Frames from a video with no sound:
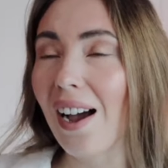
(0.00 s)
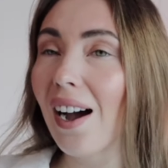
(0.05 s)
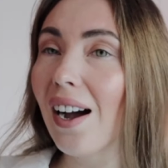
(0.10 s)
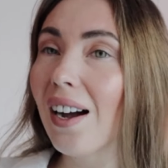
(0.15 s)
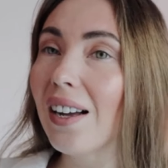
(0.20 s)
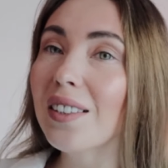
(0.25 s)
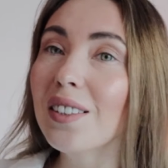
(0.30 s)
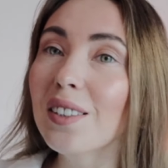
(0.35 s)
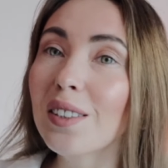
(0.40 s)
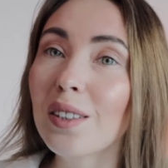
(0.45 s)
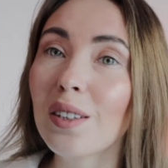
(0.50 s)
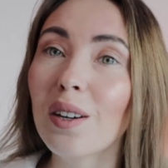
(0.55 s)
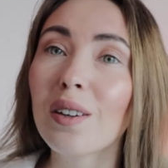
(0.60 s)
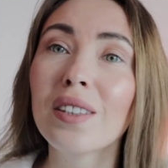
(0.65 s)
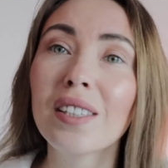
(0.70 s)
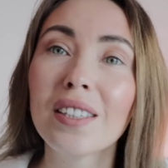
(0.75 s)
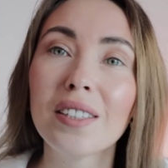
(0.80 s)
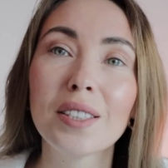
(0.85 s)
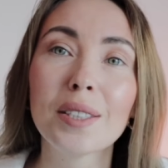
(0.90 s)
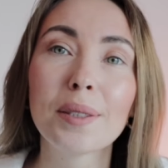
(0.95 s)
I did
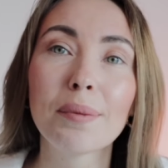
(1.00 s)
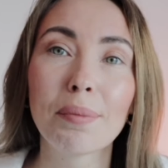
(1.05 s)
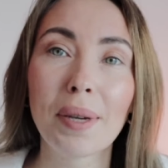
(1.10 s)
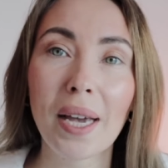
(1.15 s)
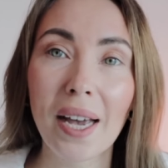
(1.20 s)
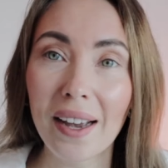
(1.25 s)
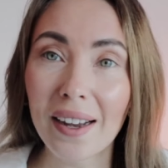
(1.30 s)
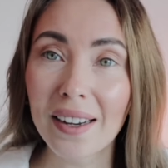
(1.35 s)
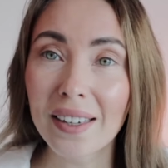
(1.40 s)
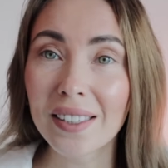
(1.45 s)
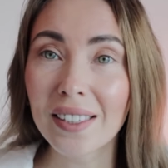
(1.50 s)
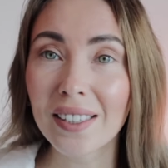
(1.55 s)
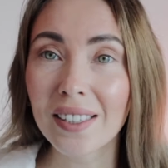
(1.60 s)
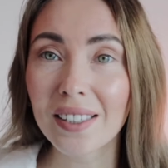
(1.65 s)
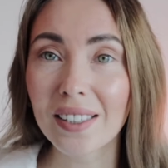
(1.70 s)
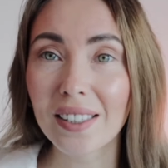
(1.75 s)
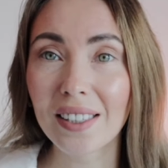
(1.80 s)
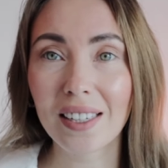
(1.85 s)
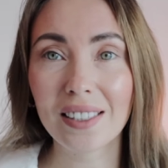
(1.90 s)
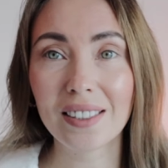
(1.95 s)
not expect
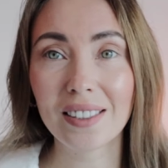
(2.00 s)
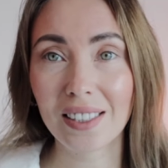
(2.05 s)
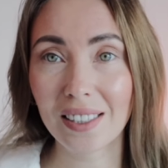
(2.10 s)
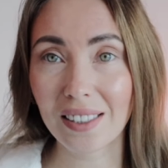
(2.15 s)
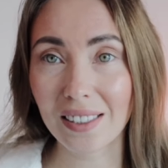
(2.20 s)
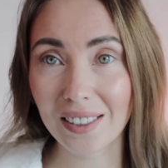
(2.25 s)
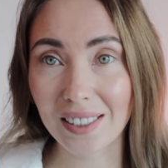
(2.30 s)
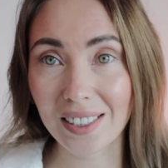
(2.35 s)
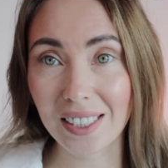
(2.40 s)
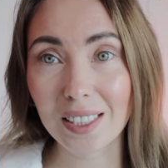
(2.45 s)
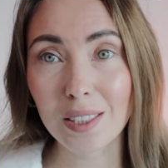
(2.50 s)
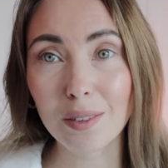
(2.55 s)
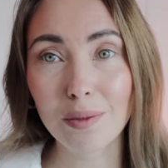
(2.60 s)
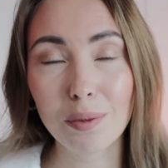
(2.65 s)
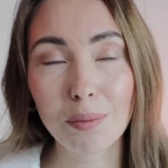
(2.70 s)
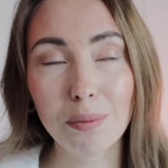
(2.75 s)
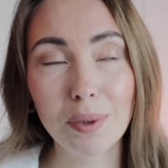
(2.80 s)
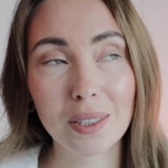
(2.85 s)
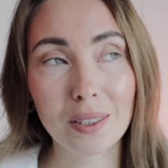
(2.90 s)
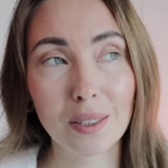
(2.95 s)
that this
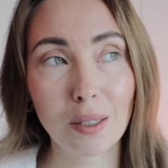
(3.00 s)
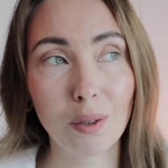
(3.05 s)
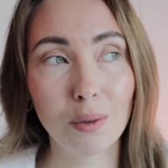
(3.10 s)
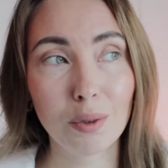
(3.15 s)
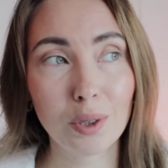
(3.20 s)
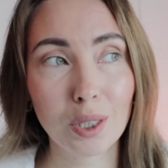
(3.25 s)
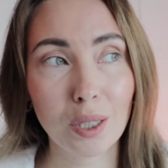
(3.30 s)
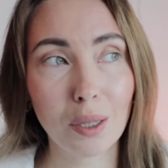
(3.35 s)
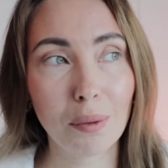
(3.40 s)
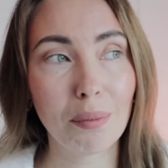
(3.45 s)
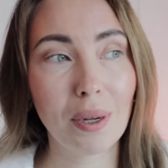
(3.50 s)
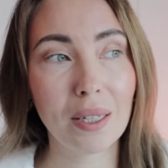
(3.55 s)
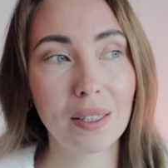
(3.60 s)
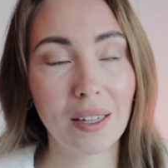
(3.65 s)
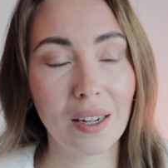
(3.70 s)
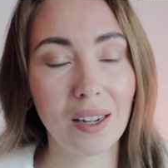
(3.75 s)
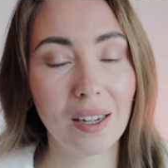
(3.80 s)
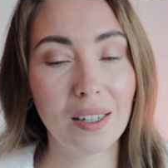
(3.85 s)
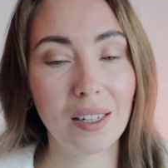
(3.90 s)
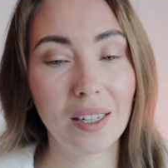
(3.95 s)
would be solution, but
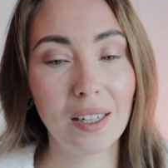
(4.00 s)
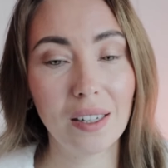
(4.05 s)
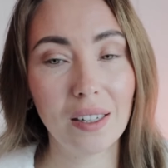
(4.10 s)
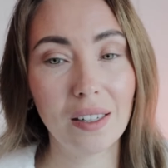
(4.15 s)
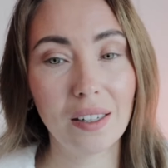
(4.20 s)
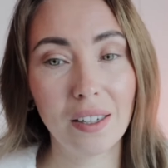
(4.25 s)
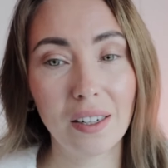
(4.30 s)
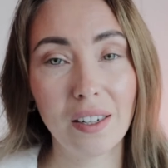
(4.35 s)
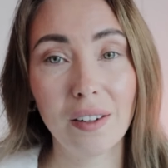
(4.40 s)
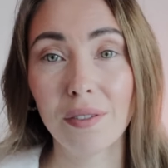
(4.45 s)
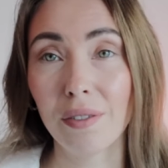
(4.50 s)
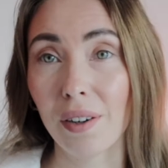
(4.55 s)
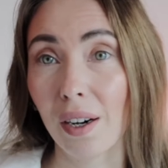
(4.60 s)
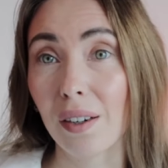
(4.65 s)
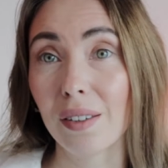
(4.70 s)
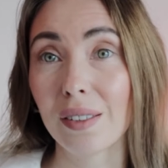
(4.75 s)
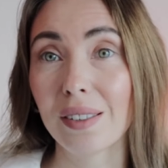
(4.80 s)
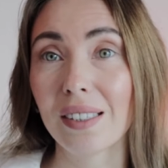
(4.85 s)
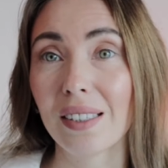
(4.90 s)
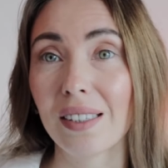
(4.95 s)
I really really
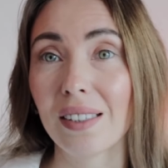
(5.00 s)
found,